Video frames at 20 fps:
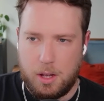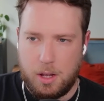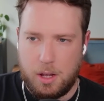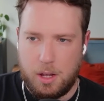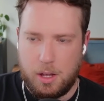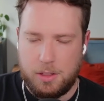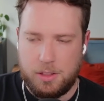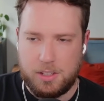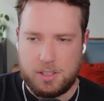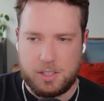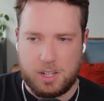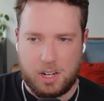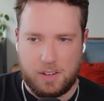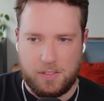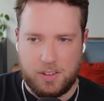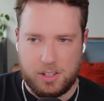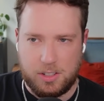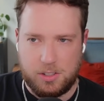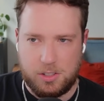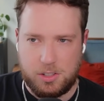And this
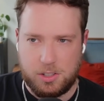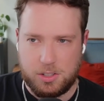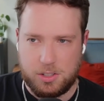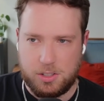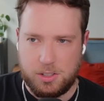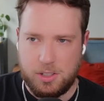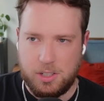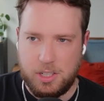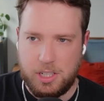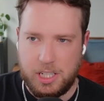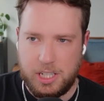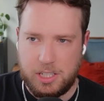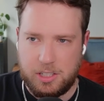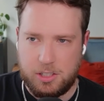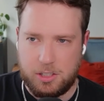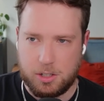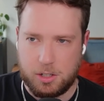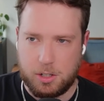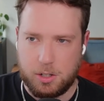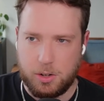offense just
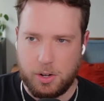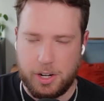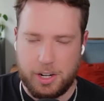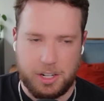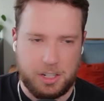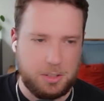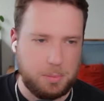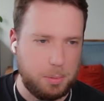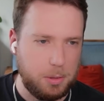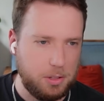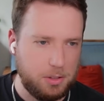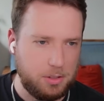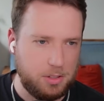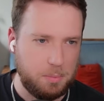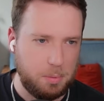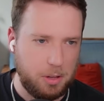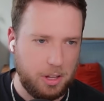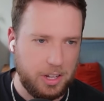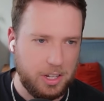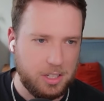needs to create explosive
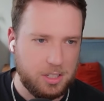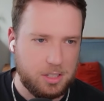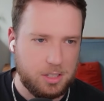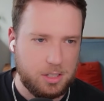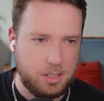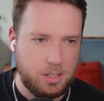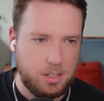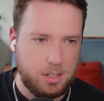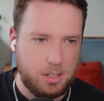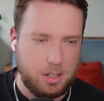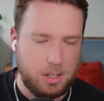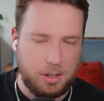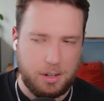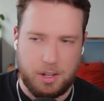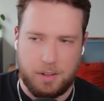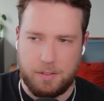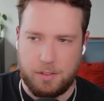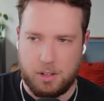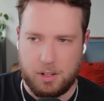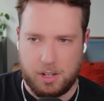plays. And
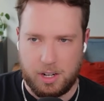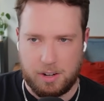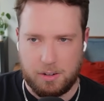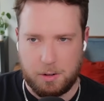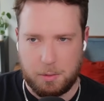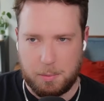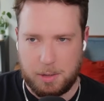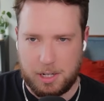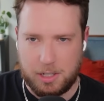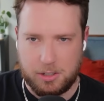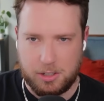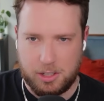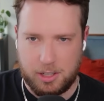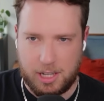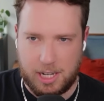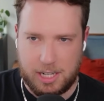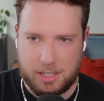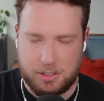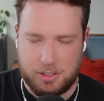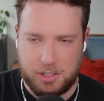even looking at Ramondre
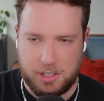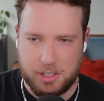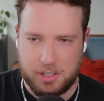last year,